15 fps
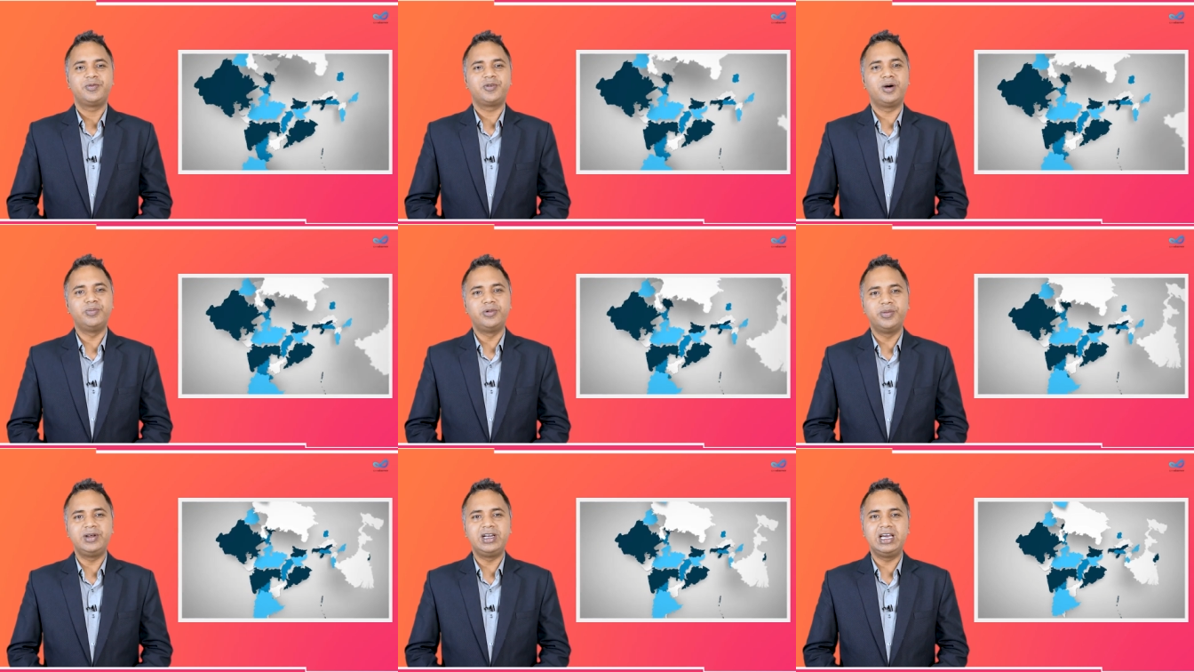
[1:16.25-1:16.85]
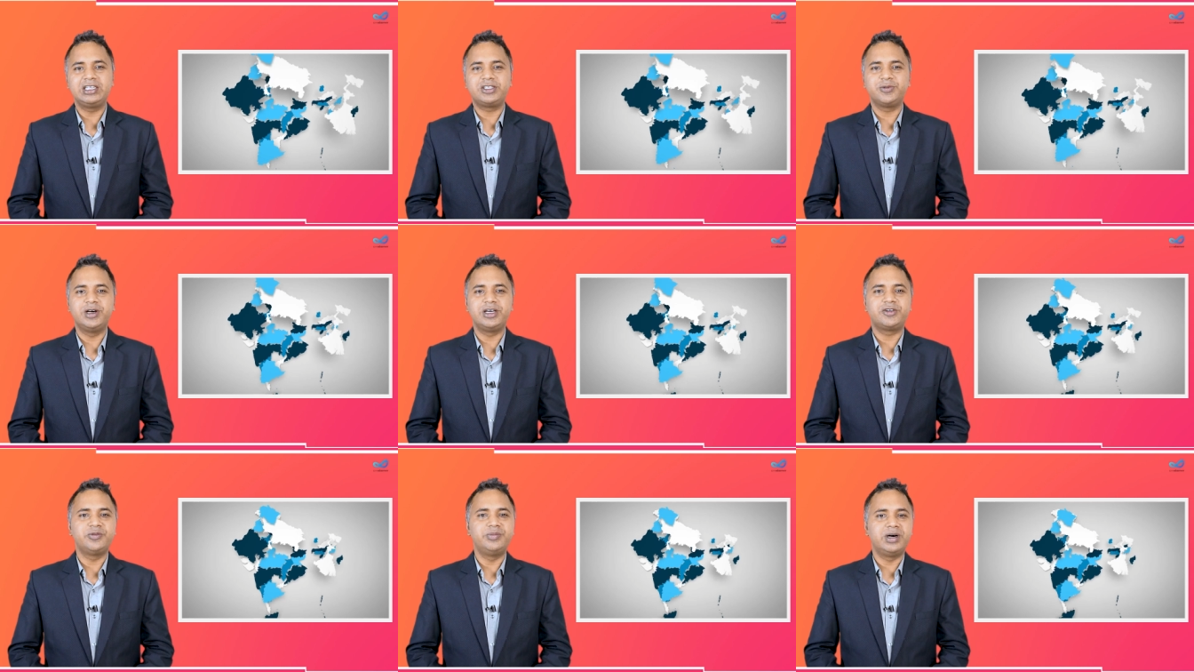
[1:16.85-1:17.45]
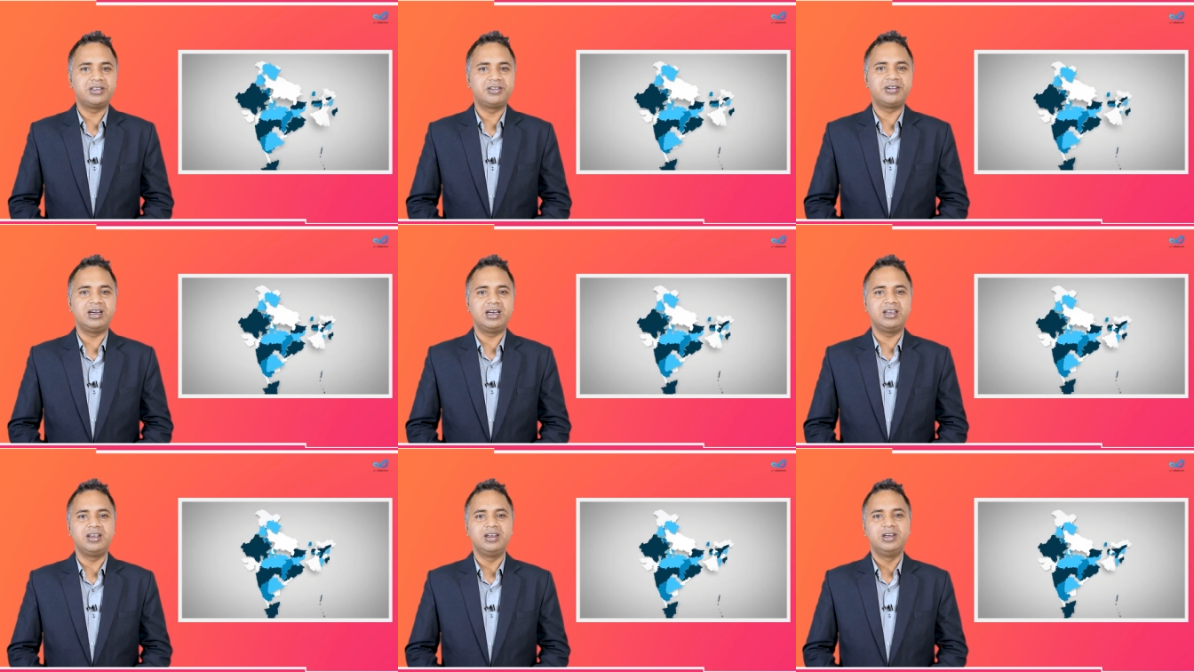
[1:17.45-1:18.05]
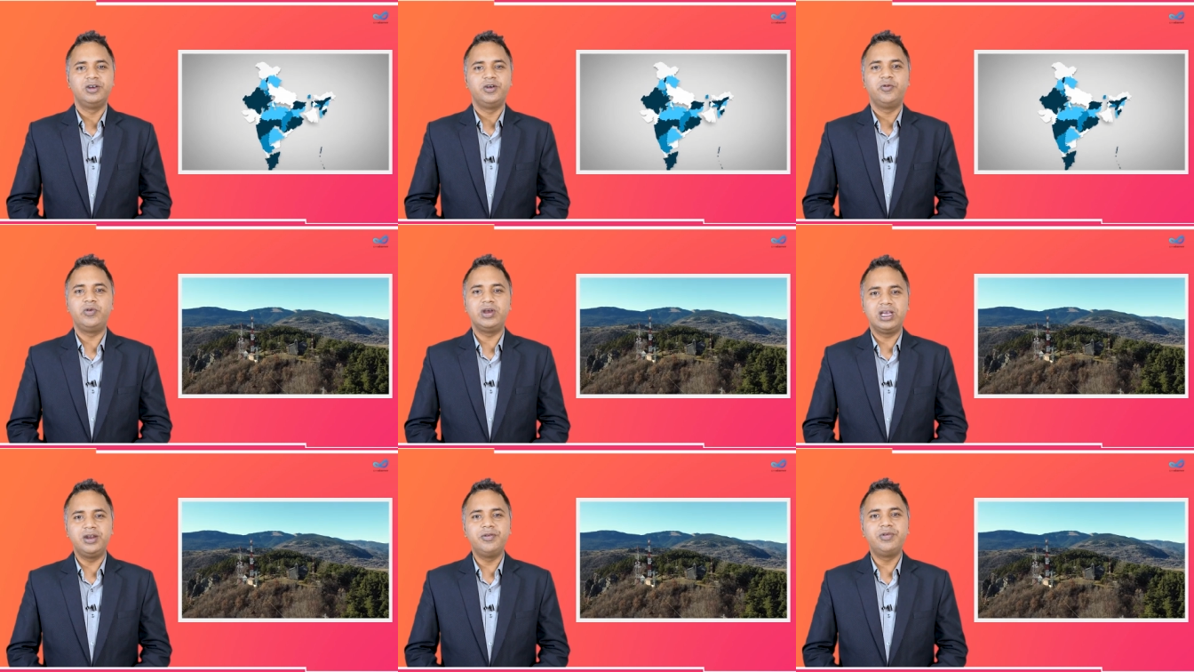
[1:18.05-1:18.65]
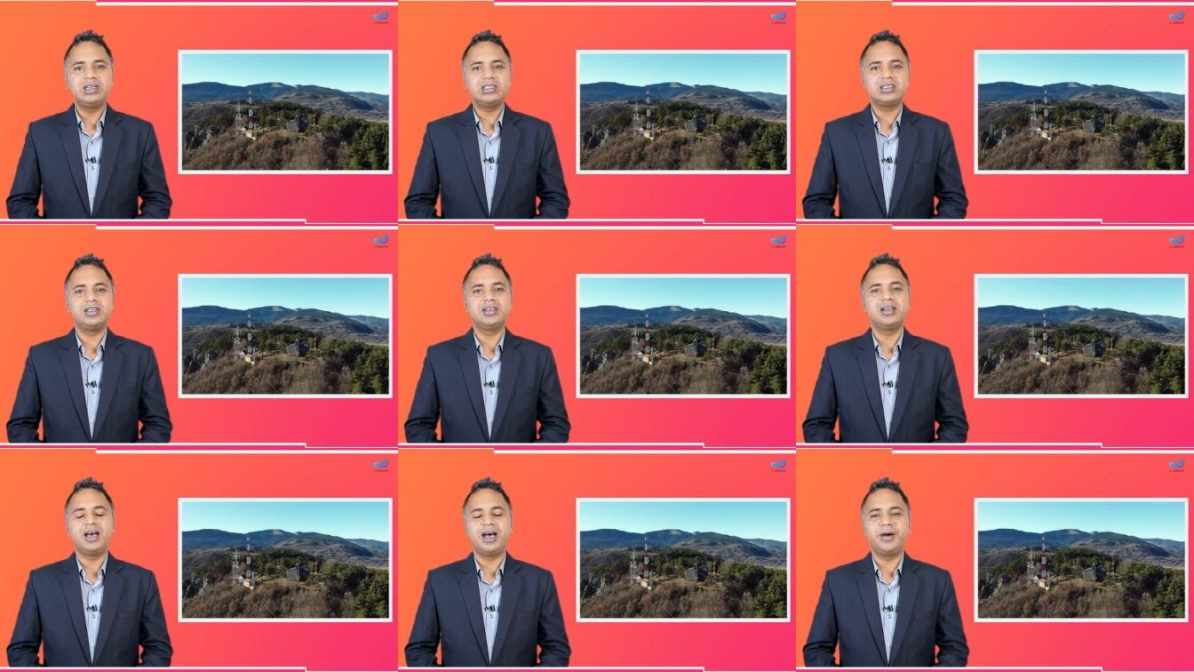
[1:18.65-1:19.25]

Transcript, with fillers: from Bhubaneswar to Madurai, we envision